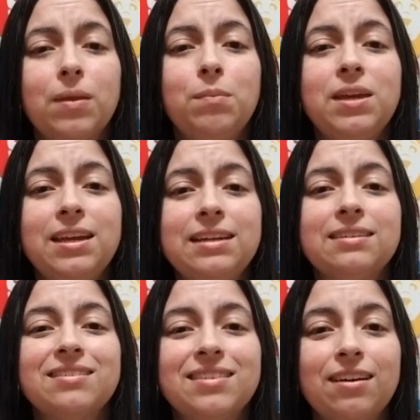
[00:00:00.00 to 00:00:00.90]
The
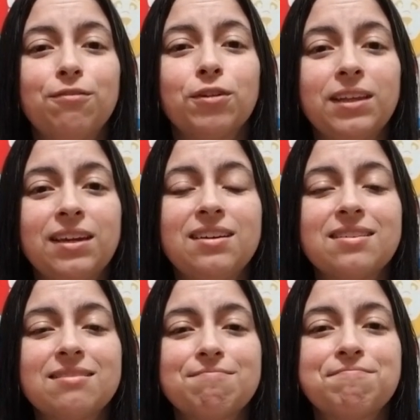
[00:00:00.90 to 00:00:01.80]
B for
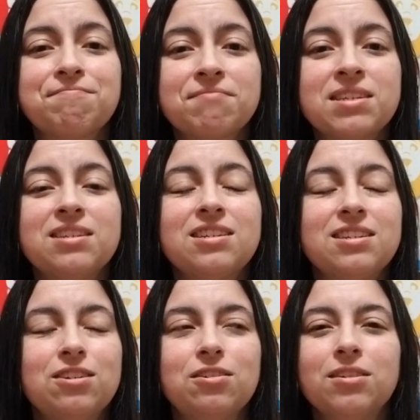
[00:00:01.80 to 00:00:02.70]
Leon.
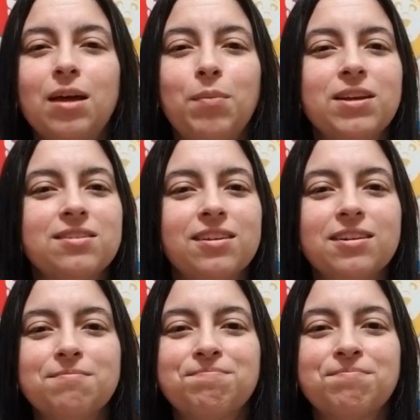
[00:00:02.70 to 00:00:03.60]
Oh, that bass
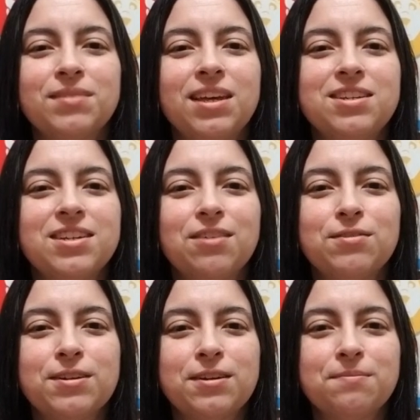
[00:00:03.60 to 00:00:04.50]
line. Gets you
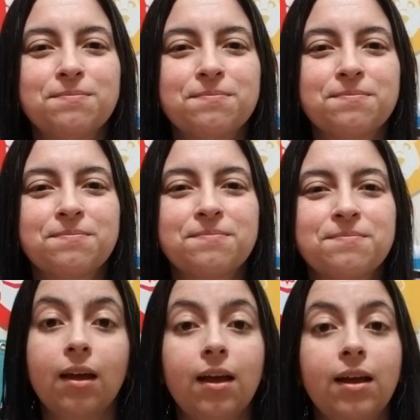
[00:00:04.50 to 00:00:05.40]
every time.
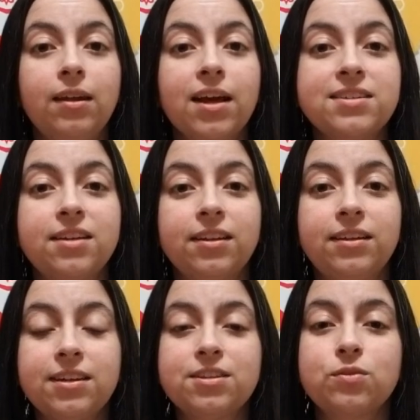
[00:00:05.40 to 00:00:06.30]
Next on the
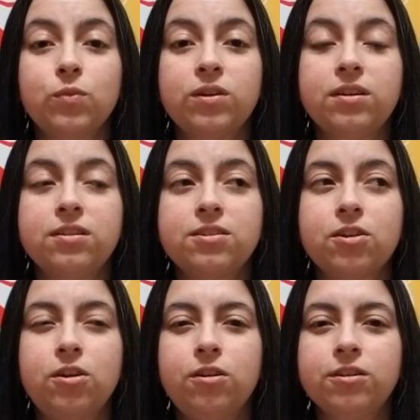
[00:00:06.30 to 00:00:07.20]
list was
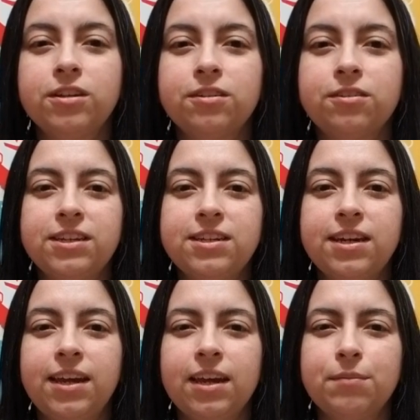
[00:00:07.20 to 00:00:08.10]
called a
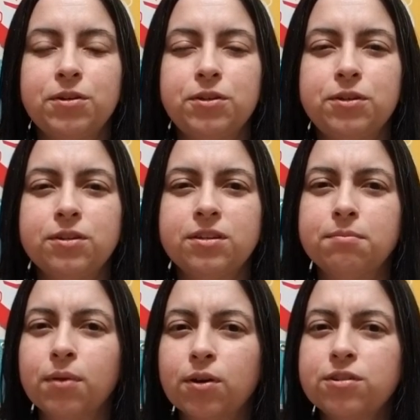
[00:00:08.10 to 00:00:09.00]
indie game called
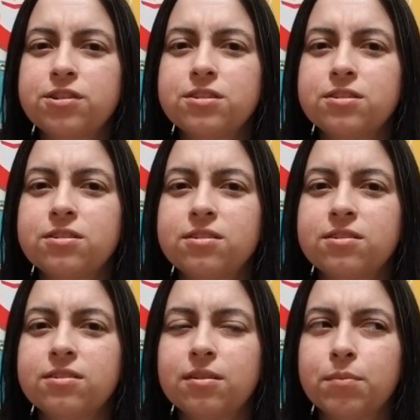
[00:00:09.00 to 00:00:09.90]
Immersed.
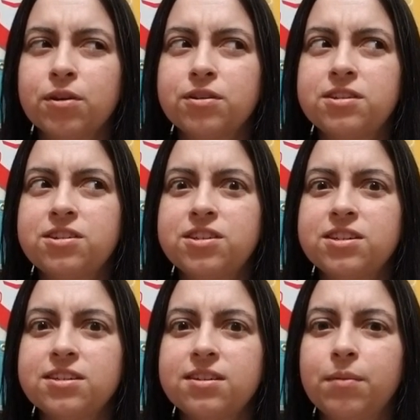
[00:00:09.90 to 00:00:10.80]

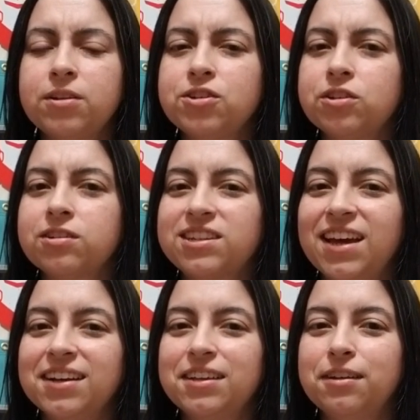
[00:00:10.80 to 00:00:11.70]
Merged. I'm not sure
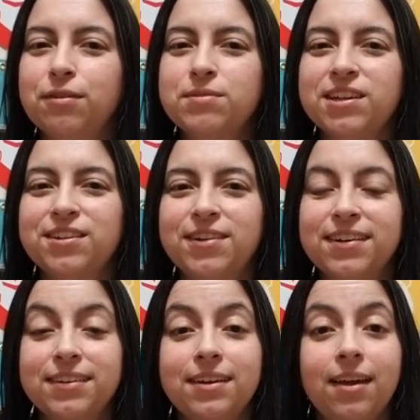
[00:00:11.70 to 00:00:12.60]
exactly if I'm saying it
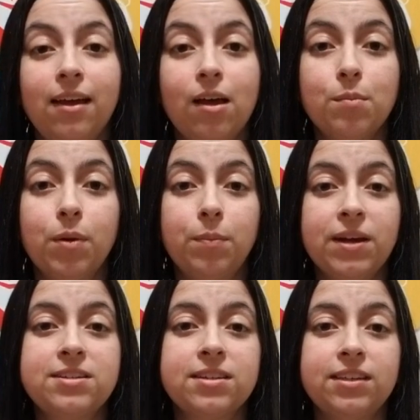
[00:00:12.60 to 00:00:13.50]
correctly. But
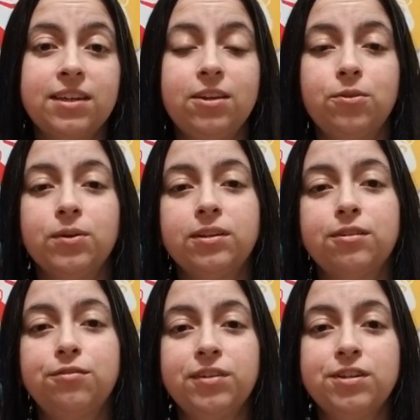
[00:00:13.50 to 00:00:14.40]
basically, you're a
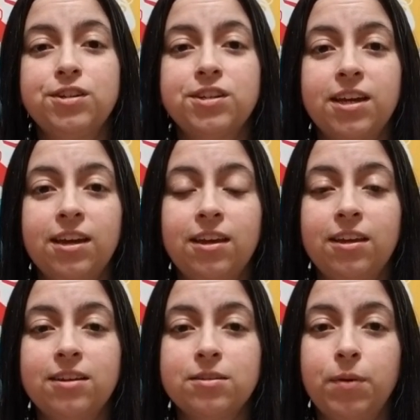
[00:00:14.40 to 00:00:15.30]
little fish,
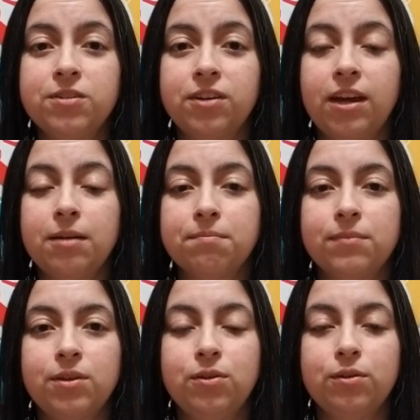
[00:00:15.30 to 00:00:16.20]
and it's a puzzle game.
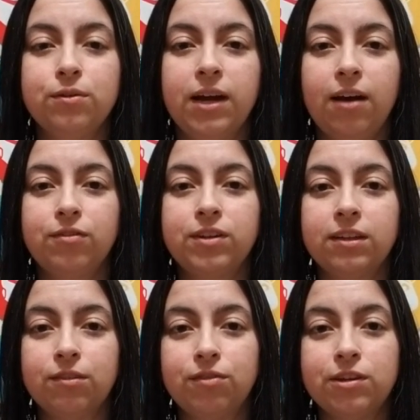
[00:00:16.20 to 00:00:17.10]
You have to
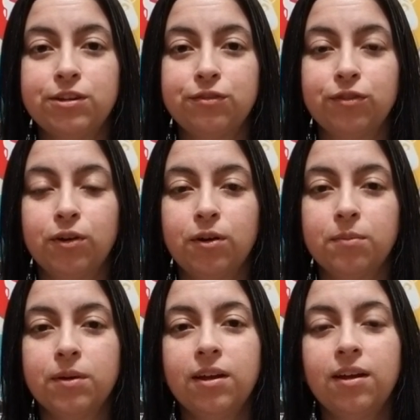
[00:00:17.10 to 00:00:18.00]
get the fish
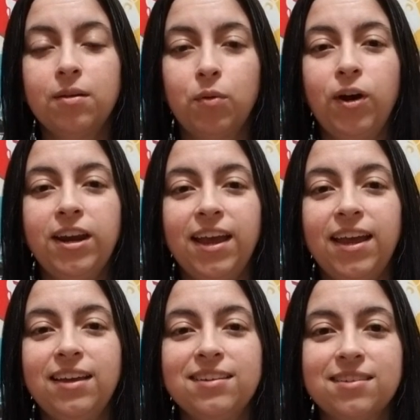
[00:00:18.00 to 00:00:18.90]
from point
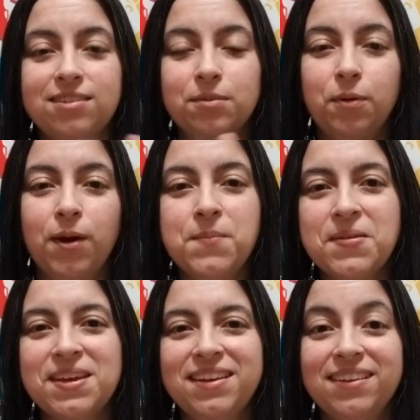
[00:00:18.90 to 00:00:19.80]
A to point
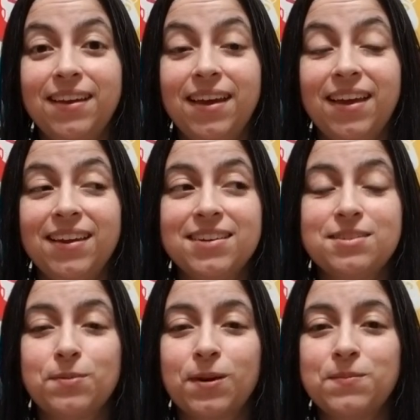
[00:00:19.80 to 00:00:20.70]
B, and
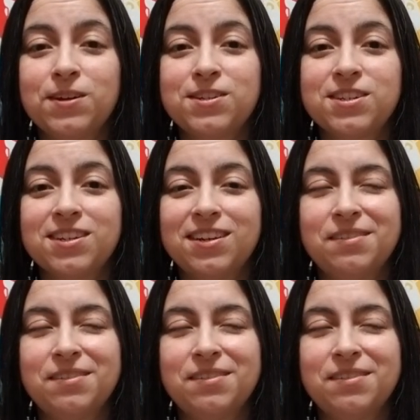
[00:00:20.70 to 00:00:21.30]
it's pretty much